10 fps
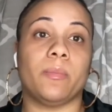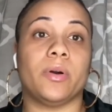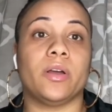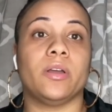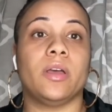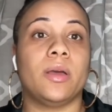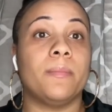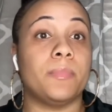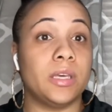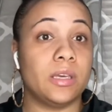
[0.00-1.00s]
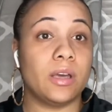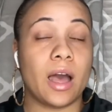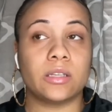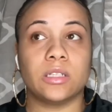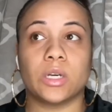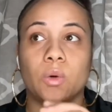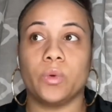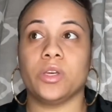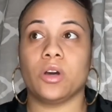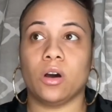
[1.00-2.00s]
But me, I took a
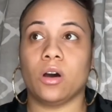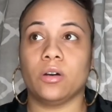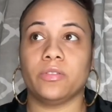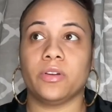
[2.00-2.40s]
week off,